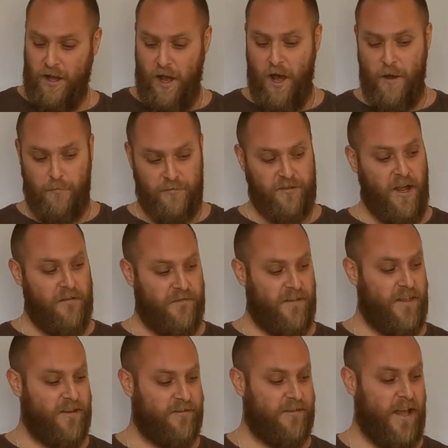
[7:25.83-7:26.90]

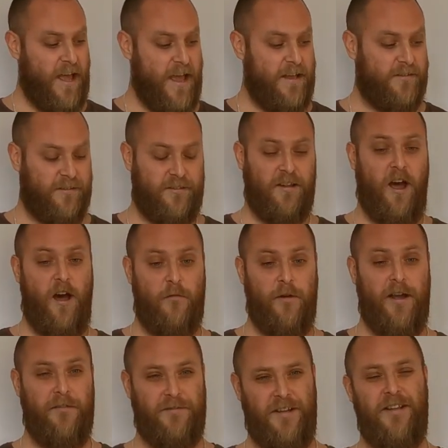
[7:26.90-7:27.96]
surfing this day to start
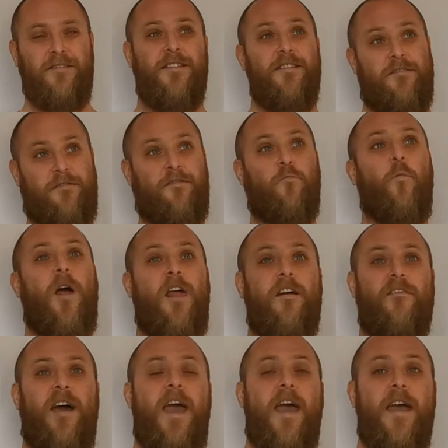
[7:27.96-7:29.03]
with, so this is well
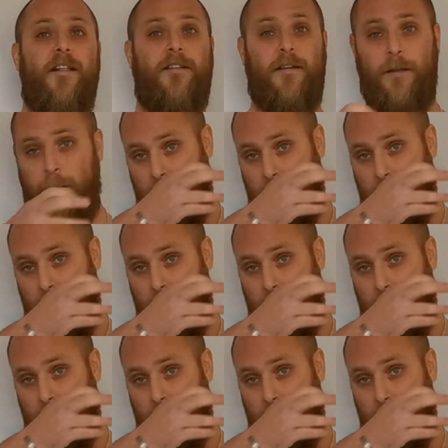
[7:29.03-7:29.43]
overhead,